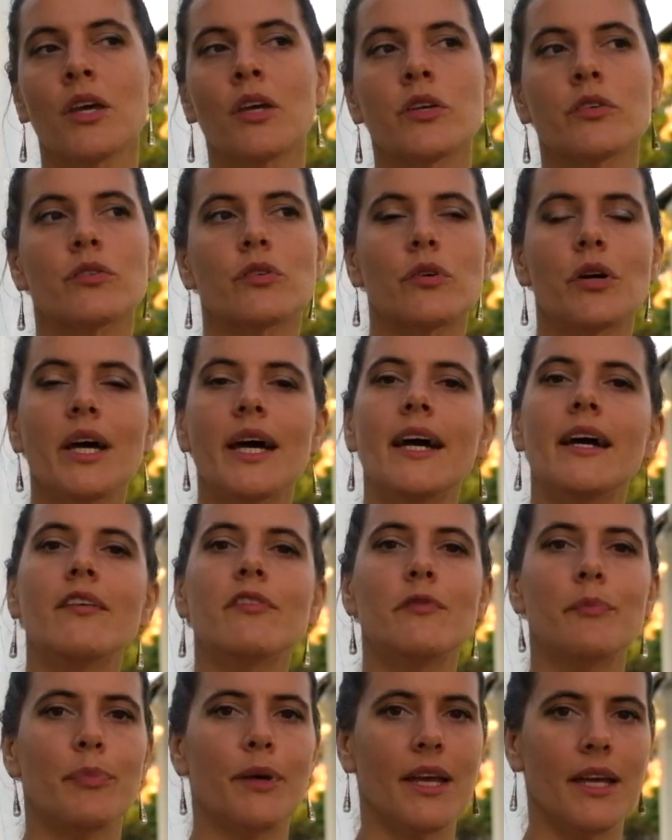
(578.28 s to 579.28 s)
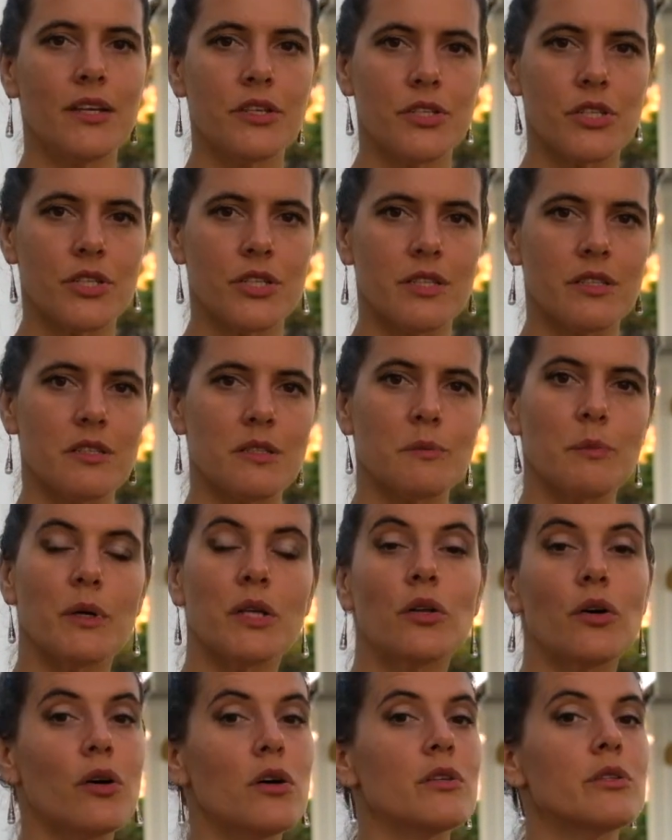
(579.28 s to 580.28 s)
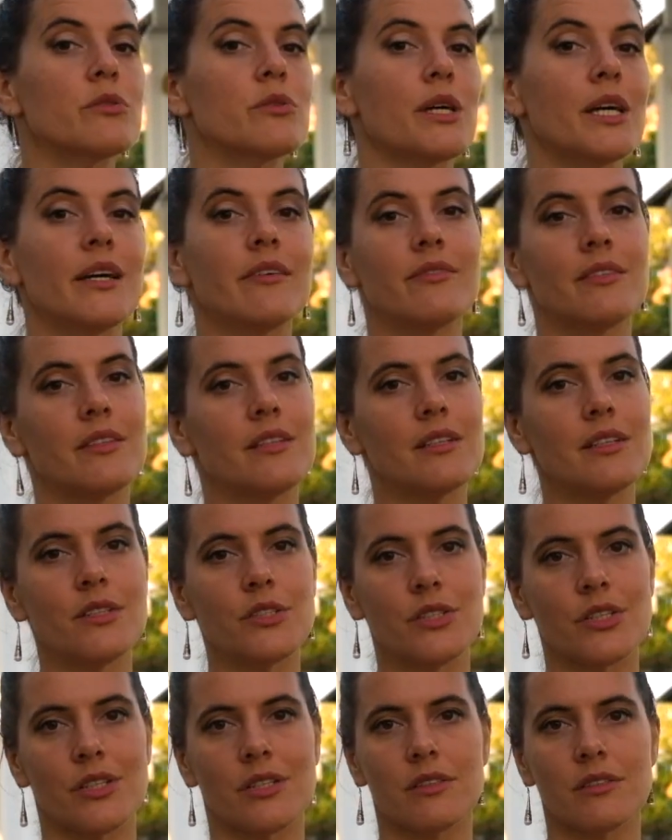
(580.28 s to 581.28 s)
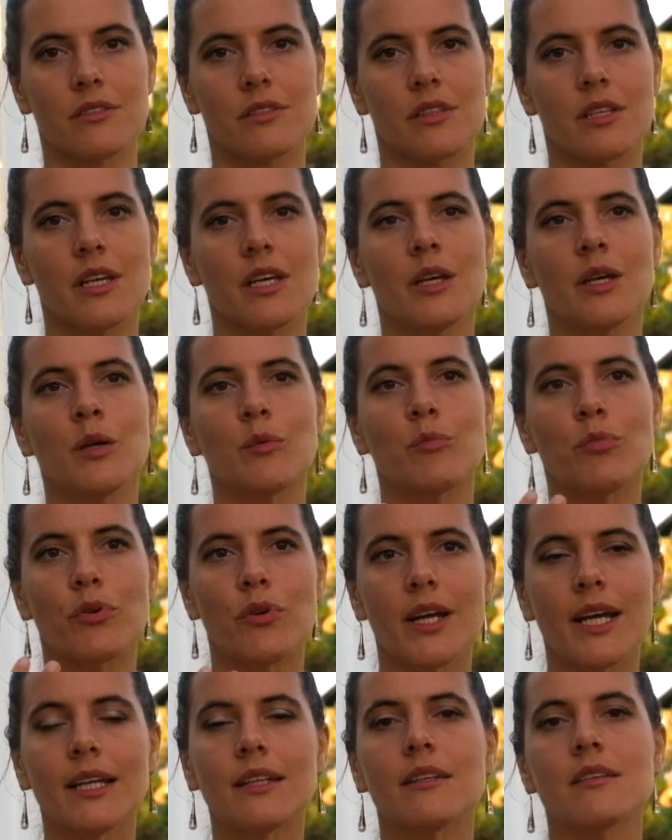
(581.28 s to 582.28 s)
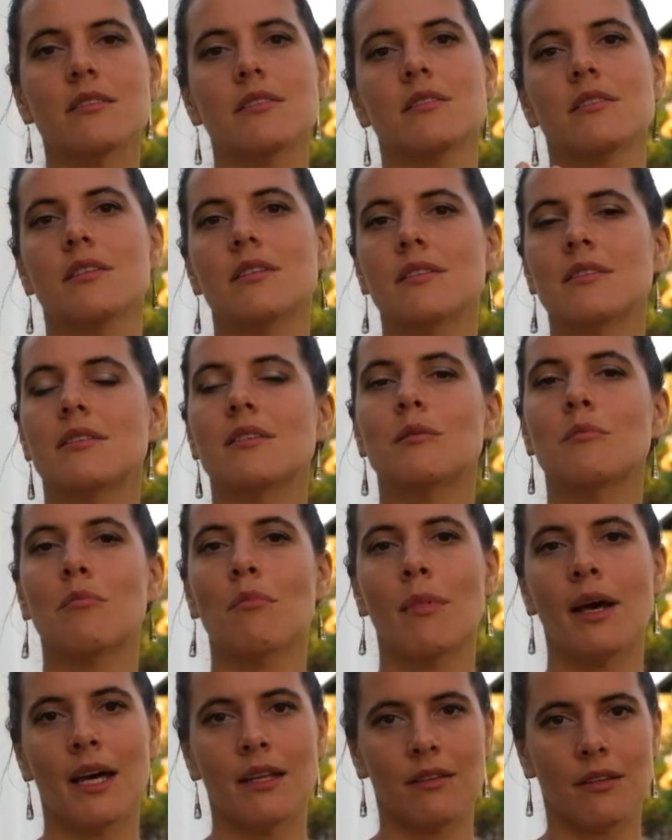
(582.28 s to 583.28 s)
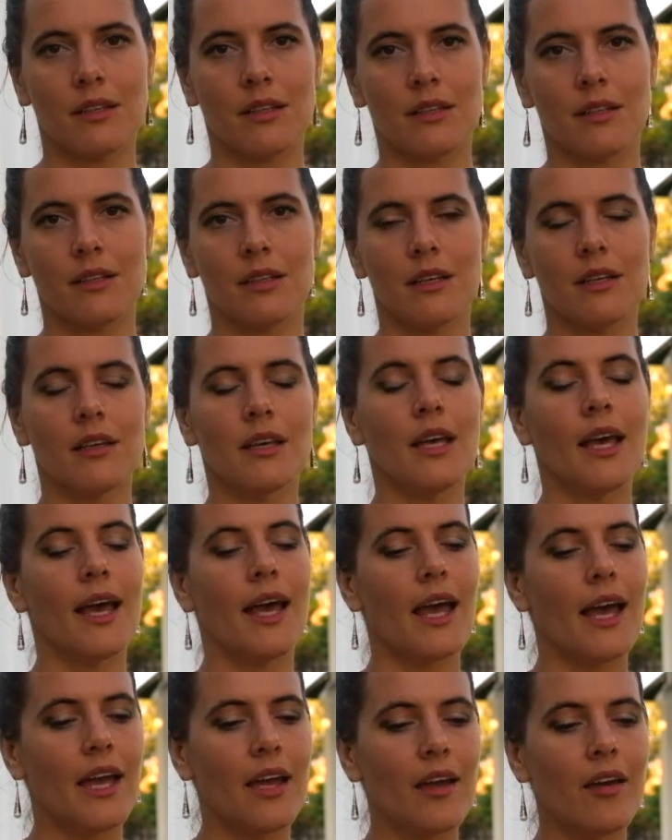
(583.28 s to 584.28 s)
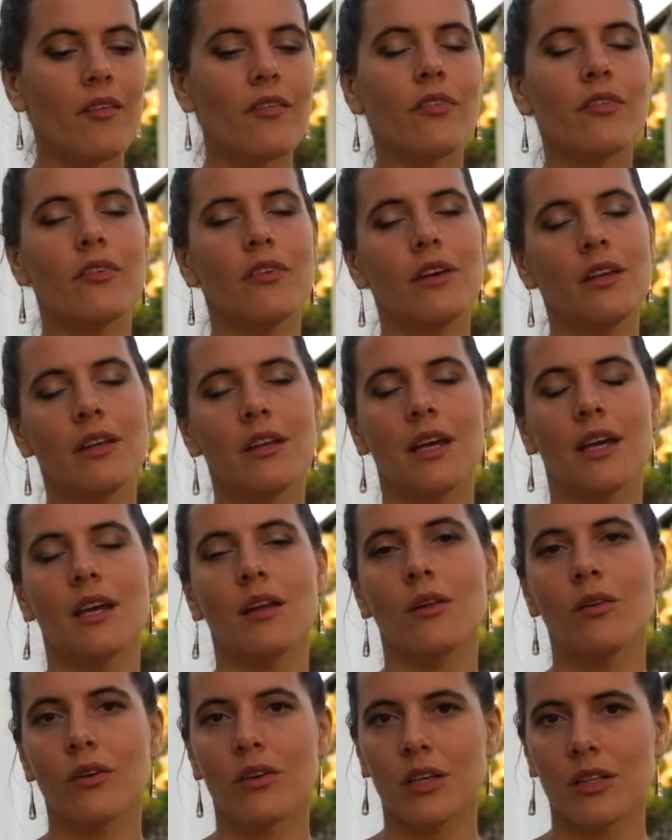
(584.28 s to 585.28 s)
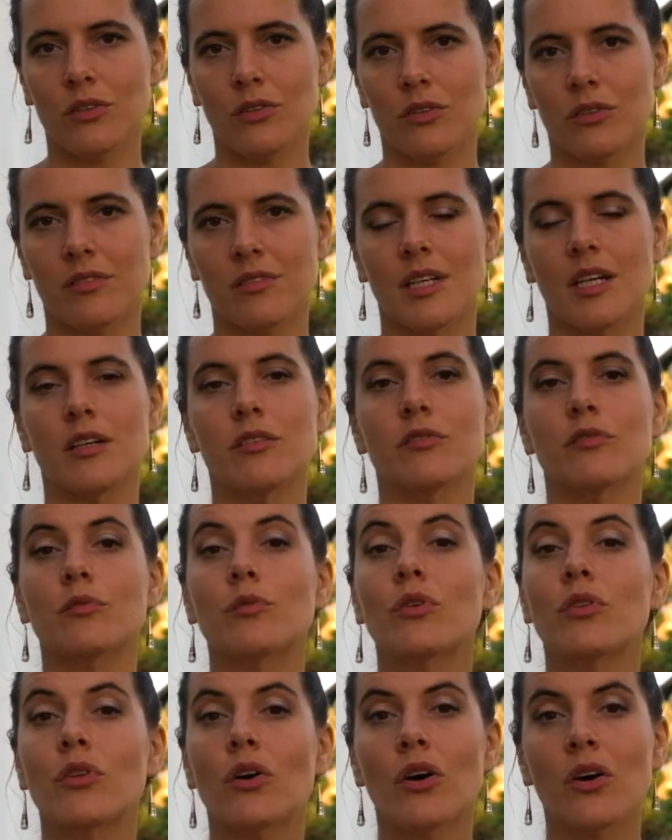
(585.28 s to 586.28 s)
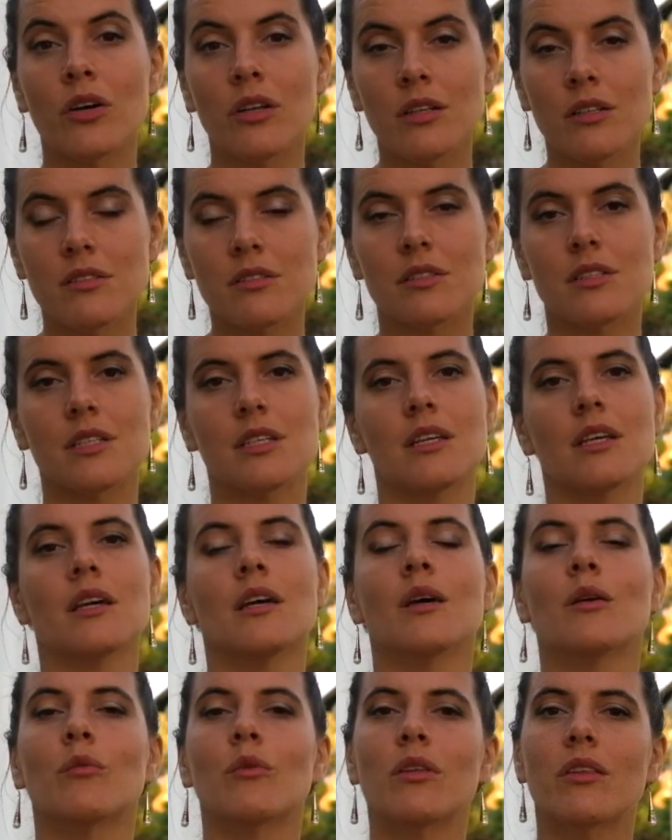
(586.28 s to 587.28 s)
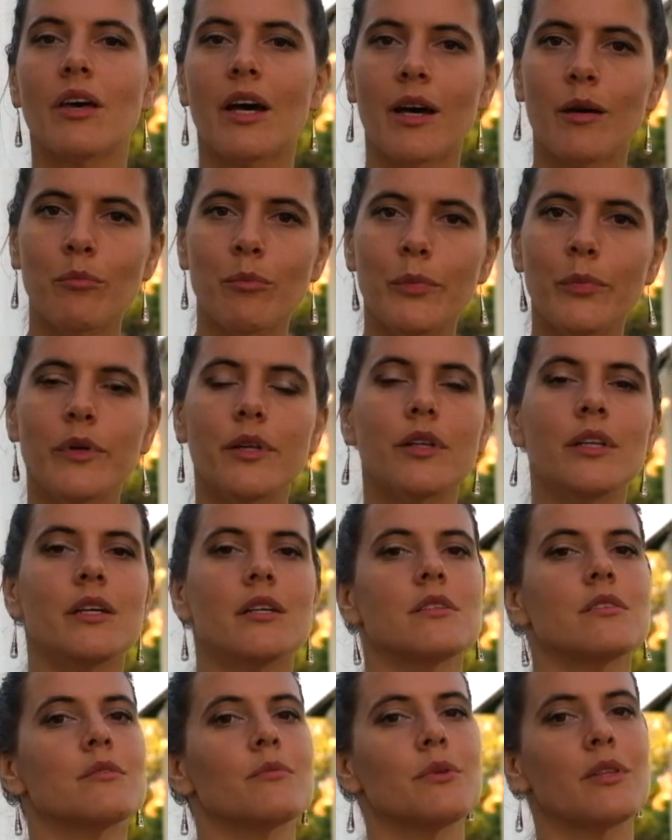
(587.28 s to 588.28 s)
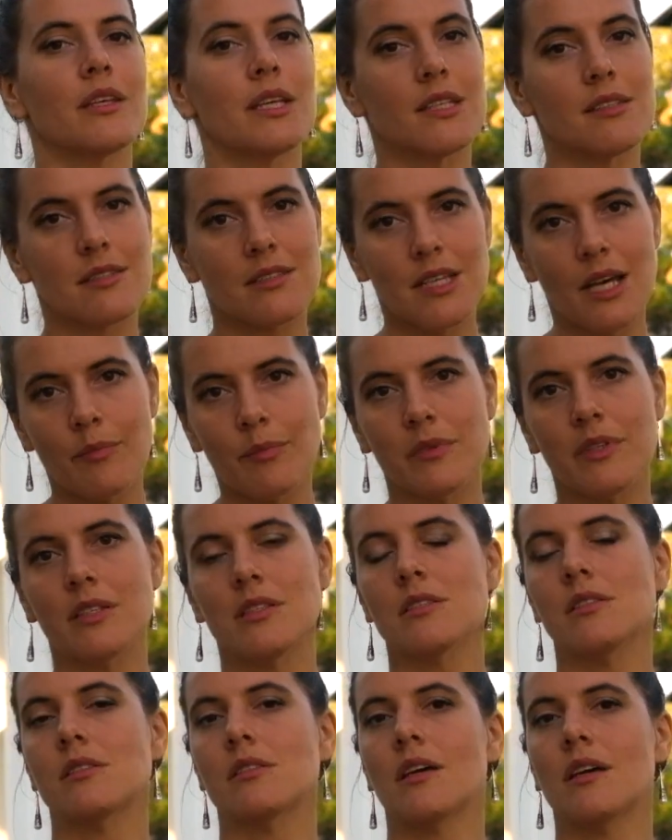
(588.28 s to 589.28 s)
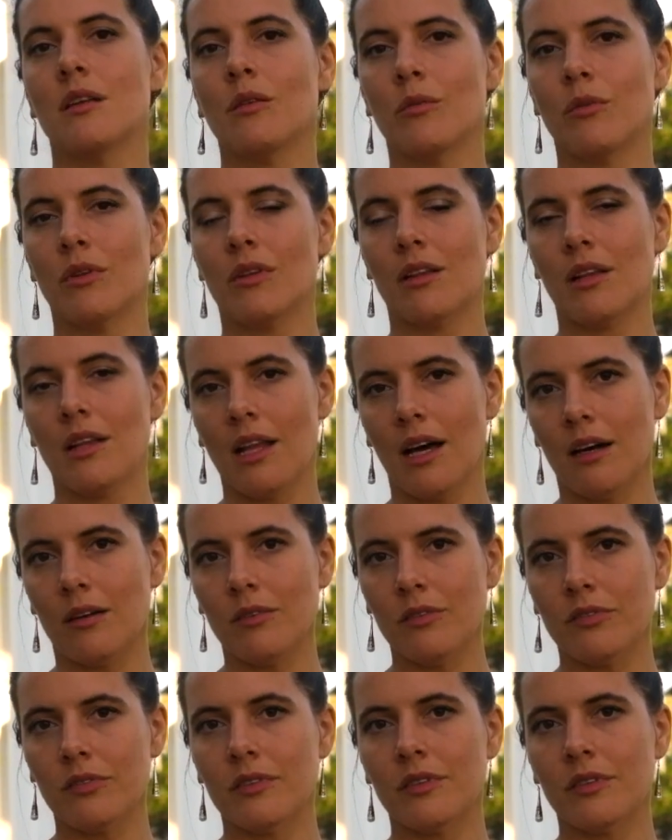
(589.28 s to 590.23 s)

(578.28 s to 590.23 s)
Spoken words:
So have patience, but also have diligence. Practice systematically. Every day, look at yourself with honesty, with humbleness, with acceptance, and with love.